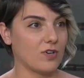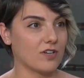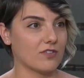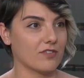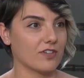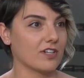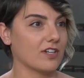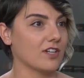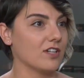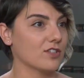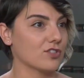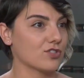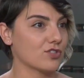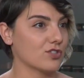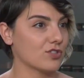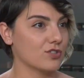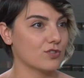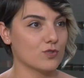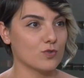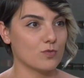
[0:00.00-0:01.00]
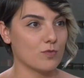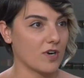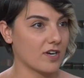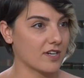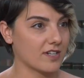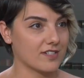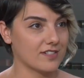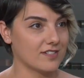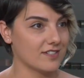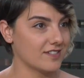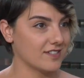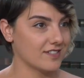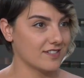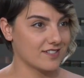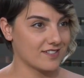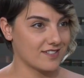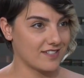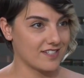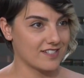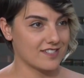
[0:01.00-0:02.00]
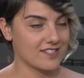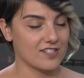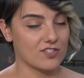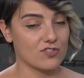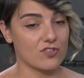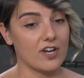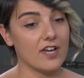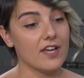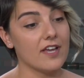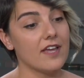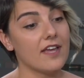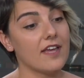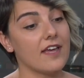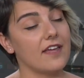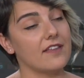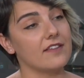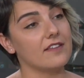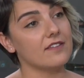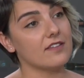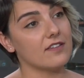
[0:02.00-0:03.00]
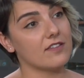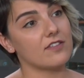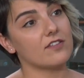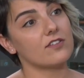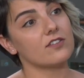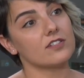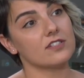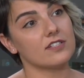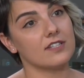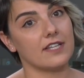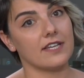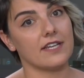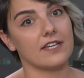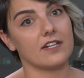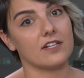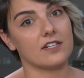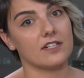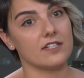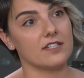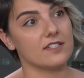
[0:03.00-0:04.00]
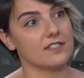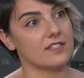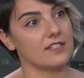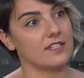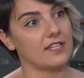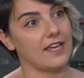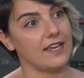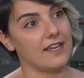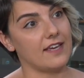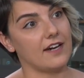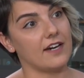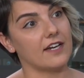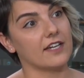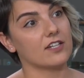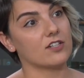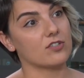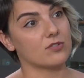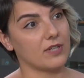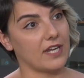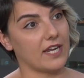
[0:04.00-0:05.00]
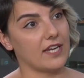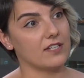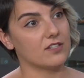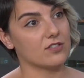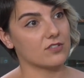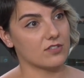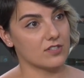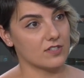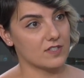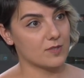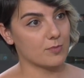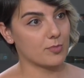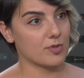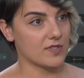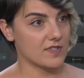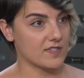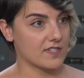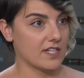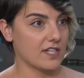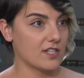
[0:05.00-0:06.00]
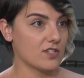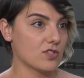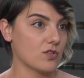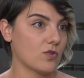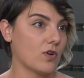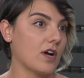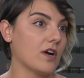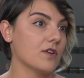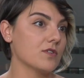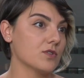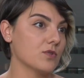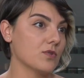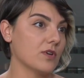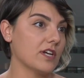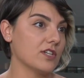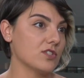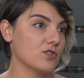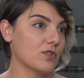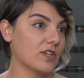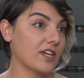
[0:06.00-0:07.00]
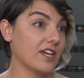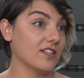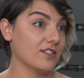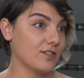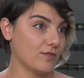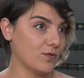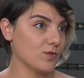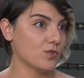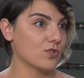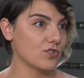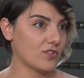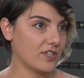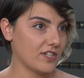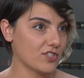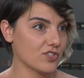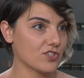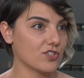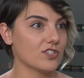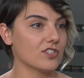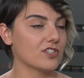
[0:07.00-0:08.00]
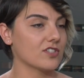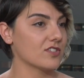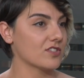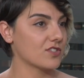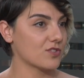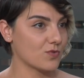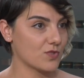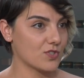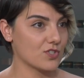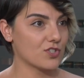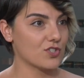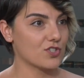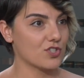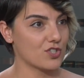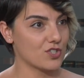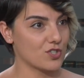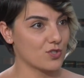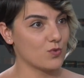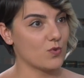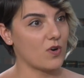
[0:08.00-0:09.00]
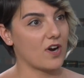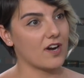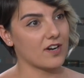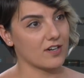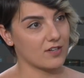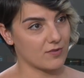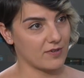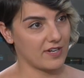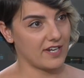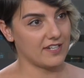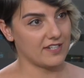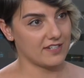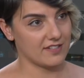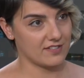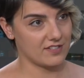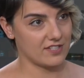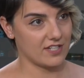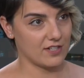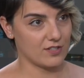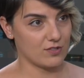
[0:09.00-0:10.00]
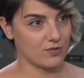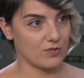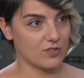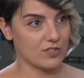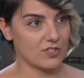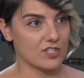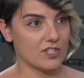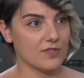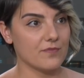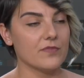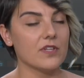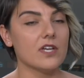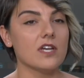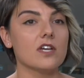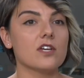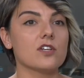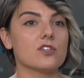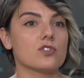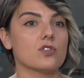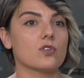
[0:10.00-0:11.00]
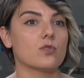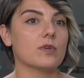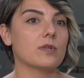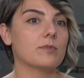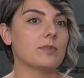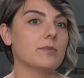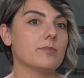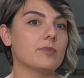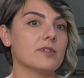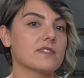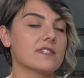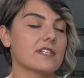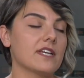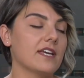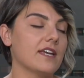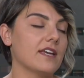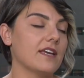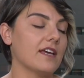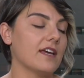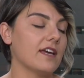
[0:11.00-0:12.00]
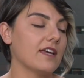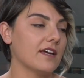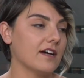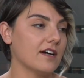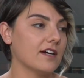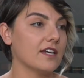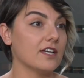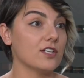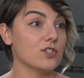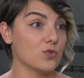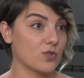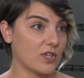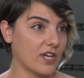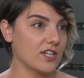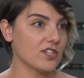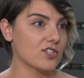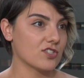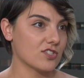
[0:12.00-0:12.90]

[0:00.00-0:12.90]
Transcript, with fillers: agriculture to marketing, etc. And then the third layer is the AI creators per se. So, how do you educate the future engineers, researchers who are creating the technology? So, when people say AI education,